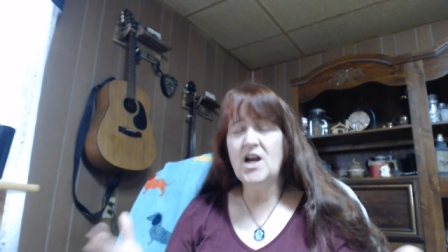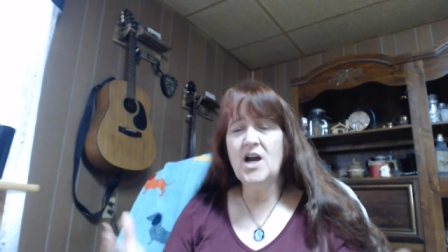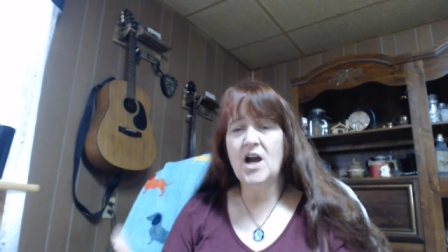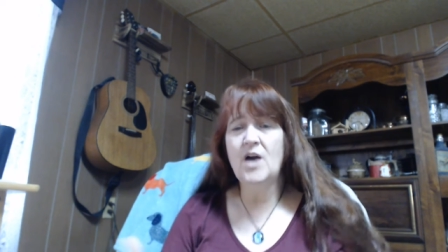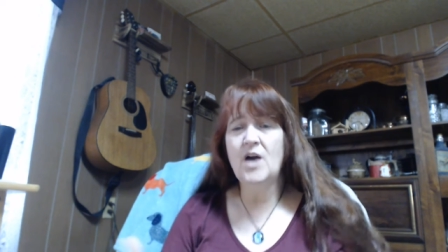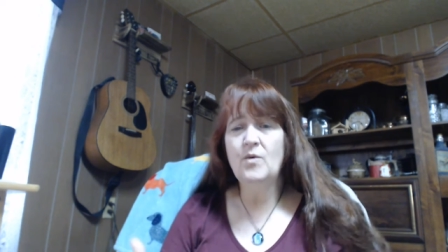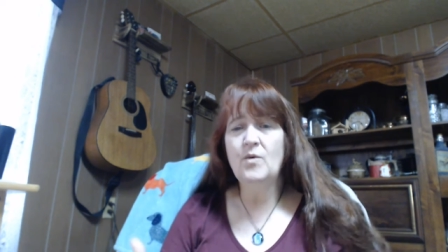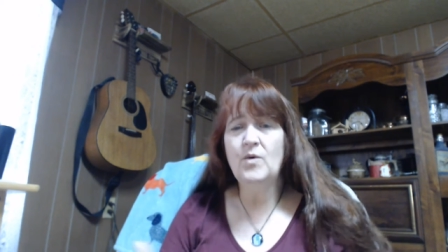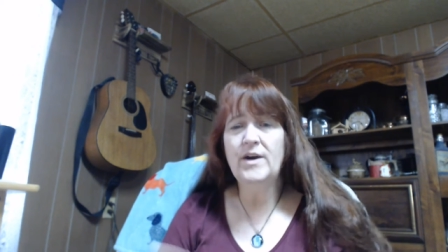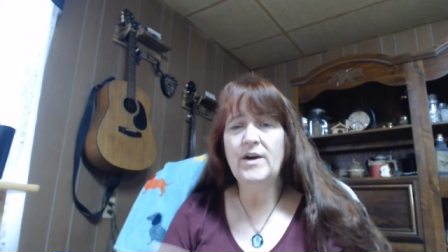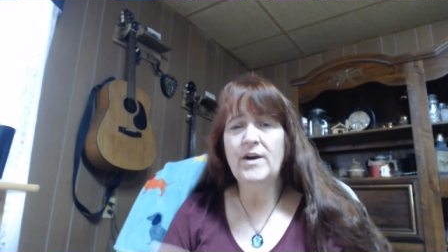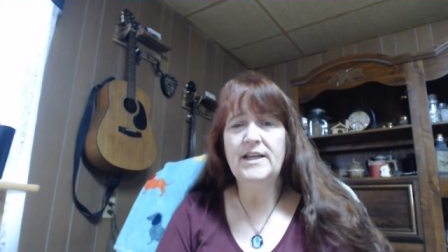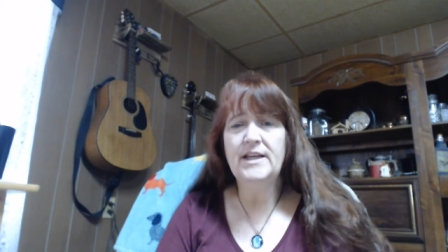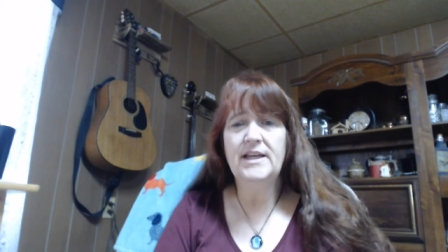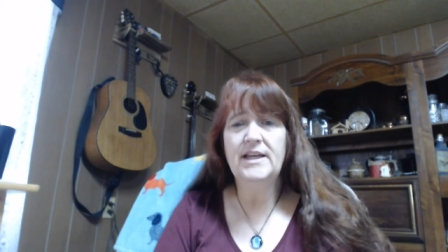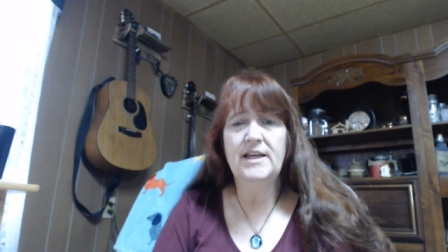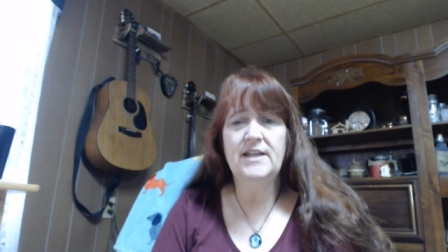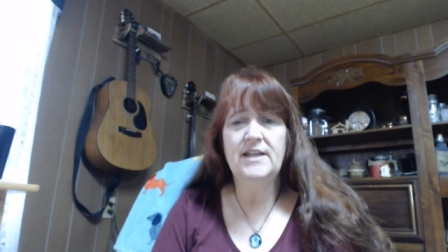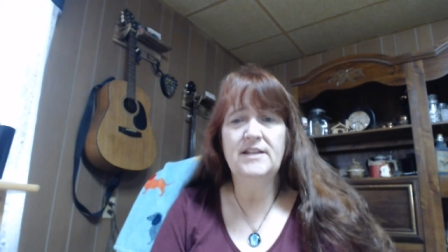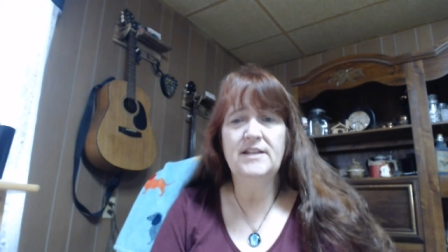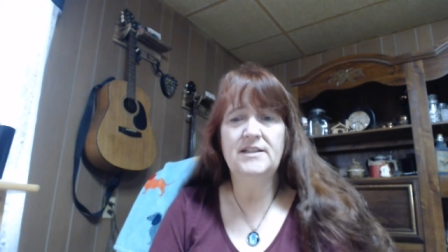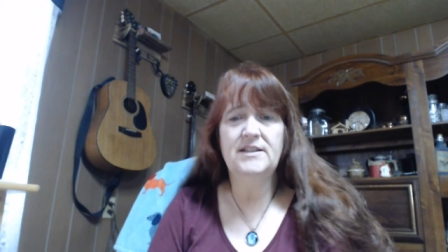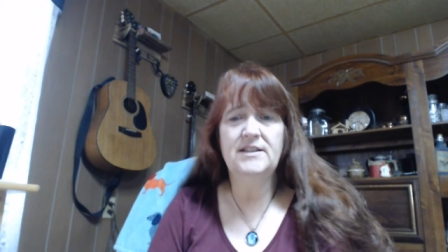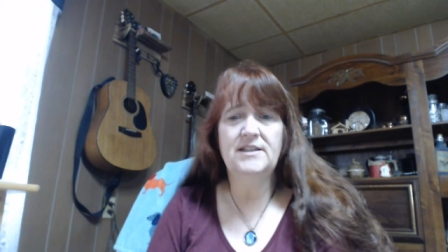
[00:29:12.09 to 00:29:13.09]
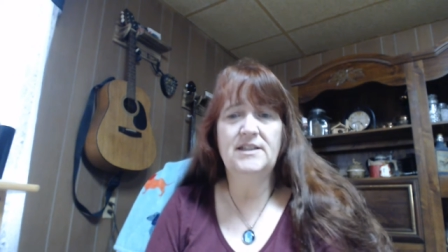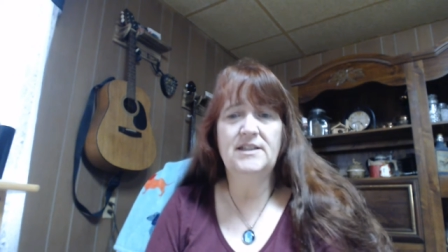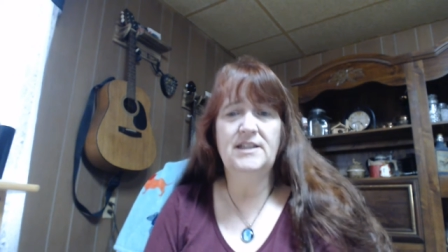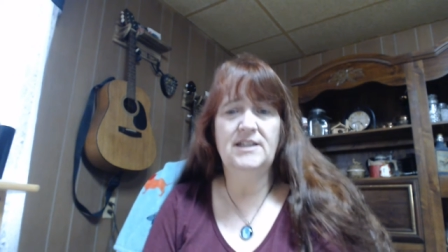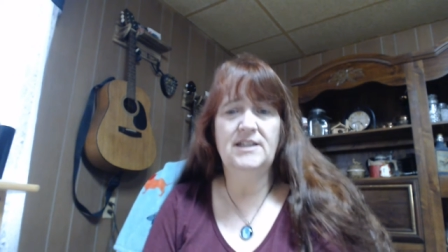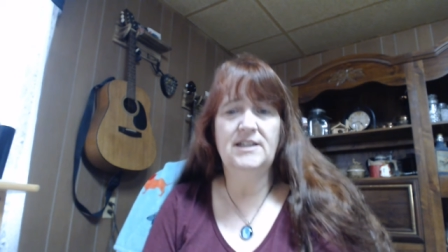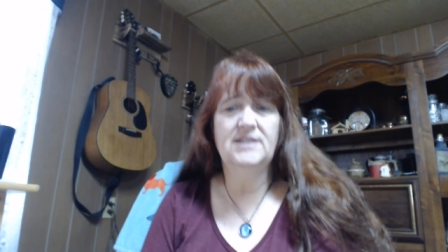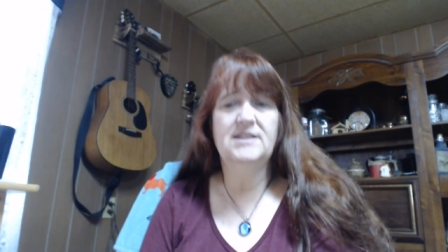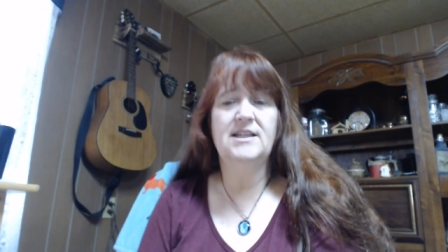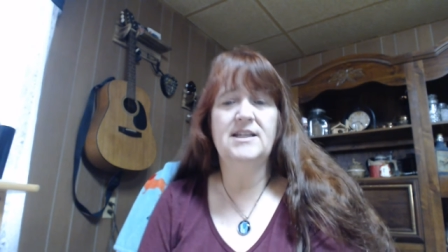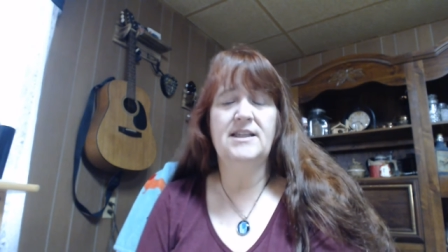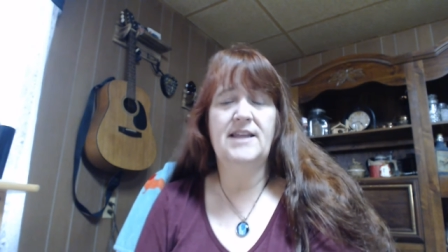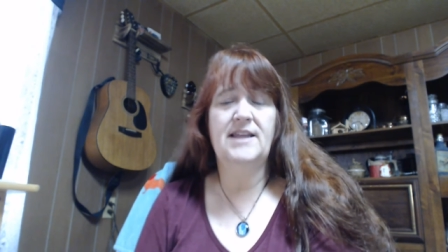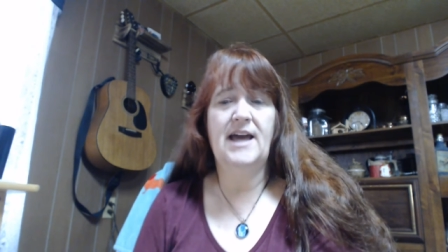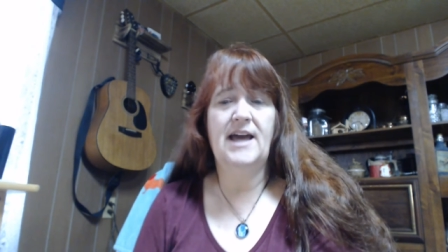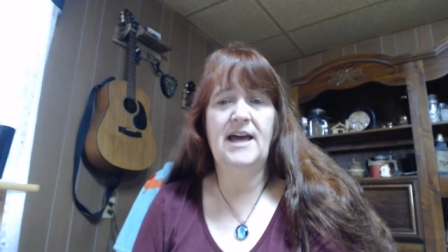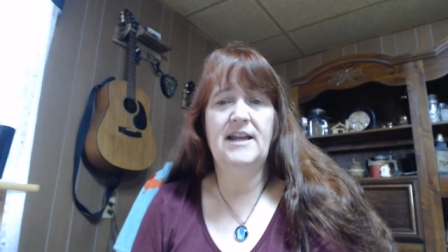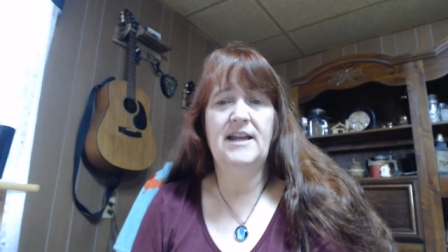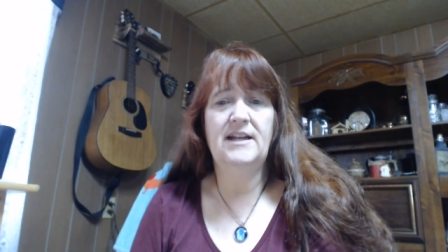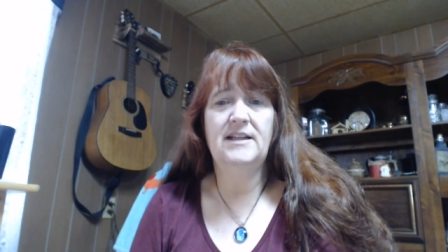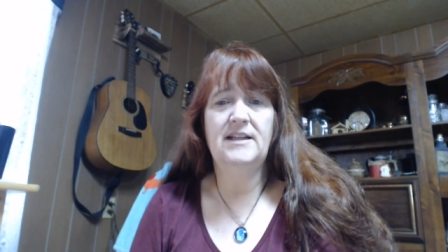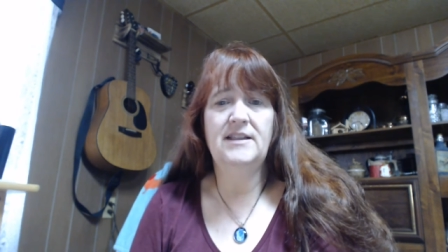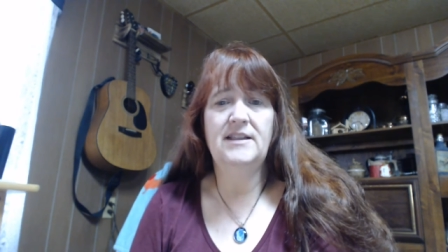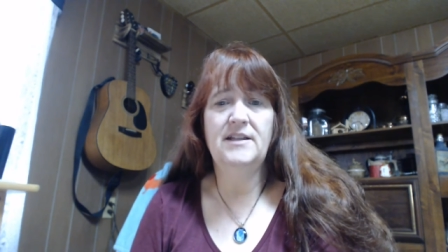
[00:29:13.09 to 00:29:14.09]
I want to get into
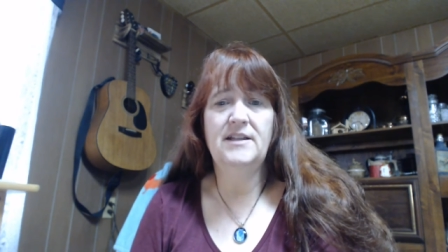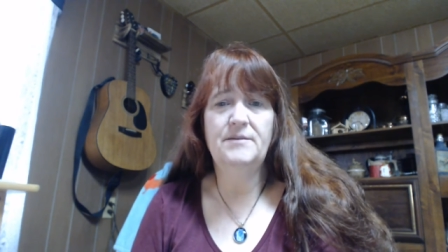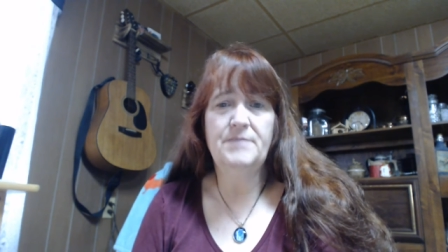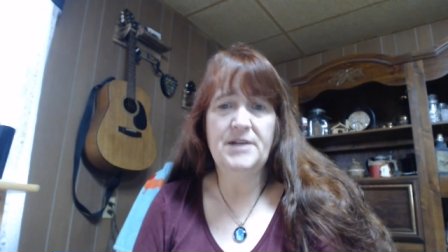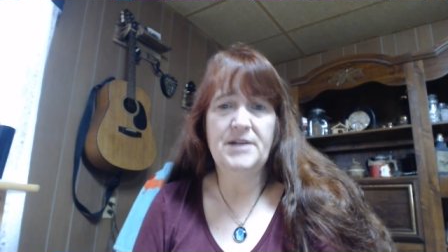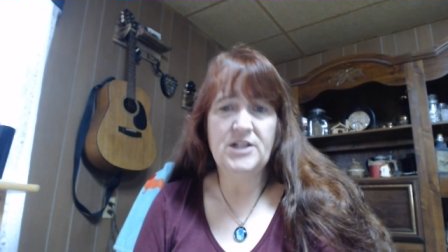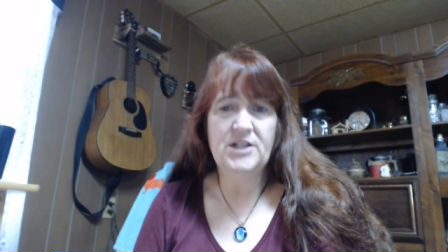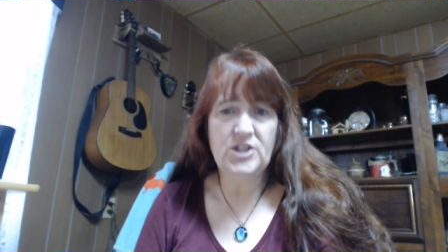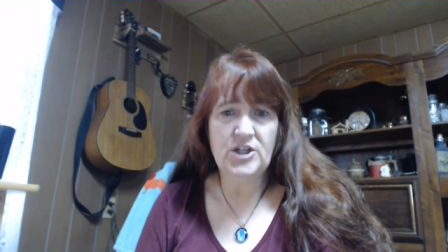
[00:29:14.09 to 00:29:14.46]
that a little bit